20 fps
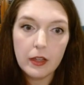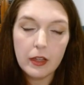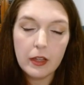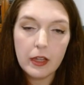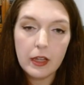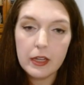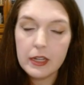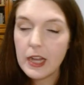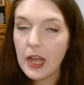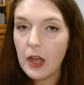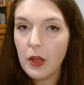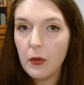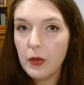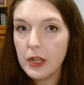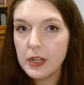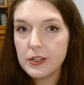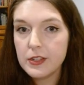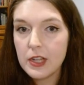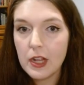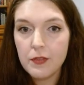And now
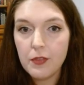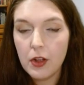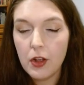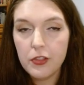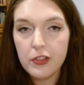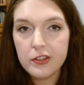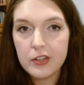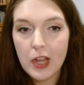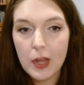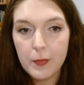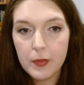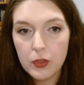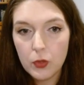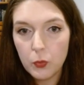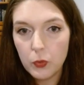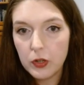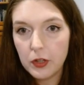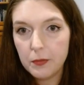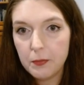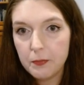I just have all the time in the
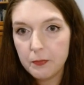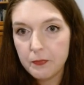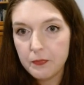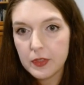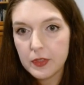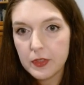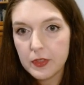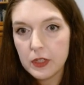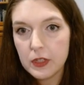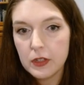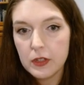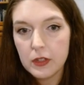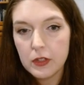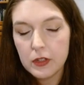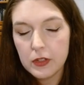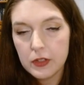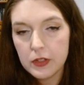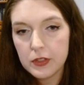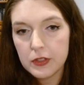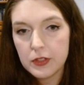world.
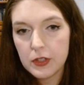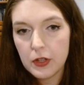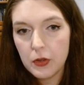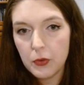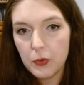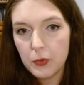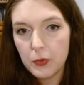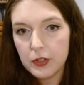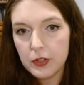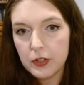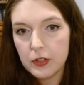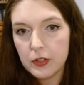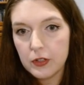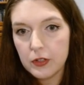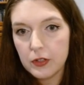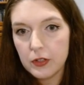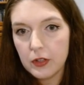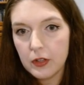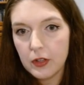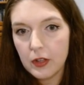So
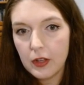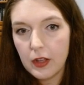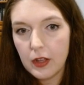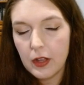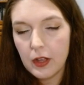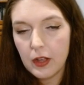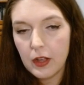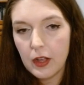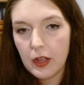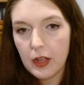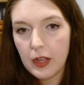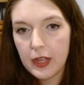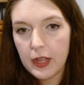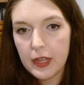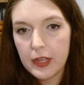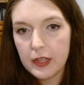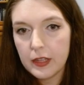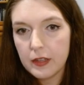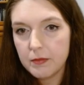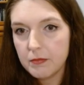
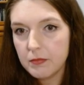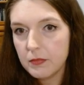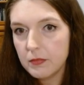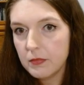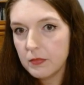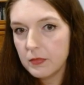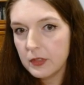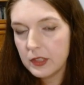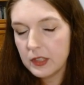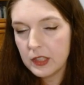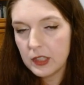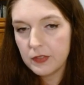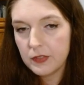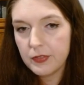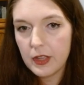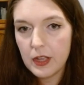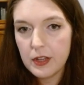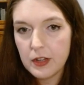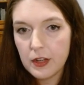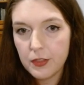I give
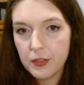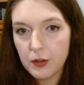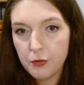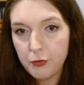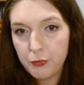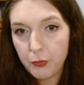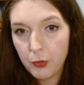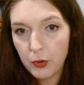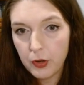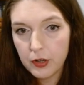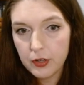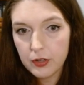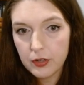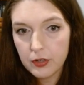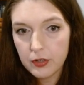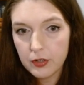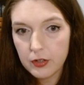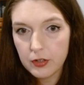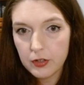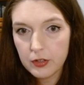another fork
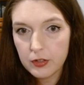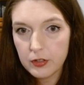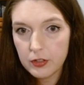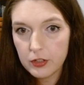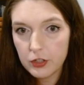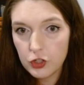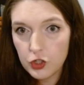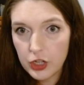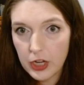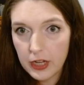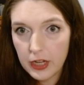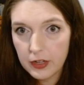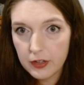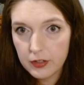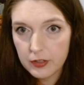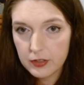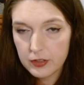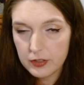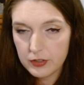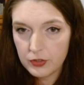check
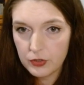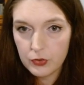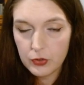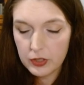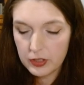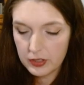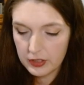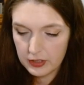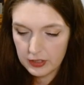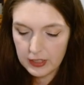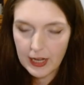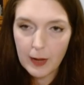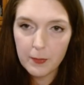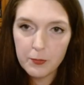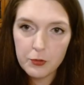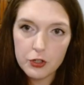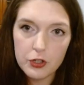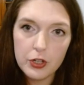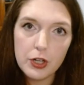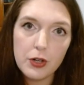to
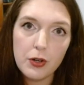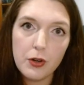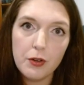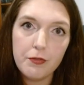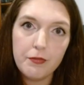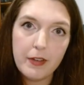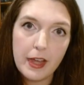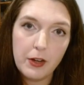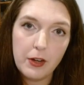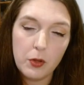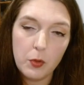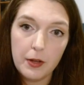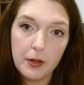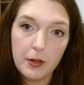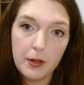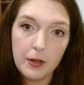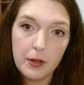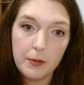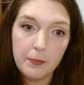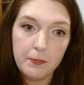capture her final
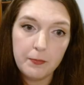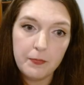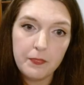pawn.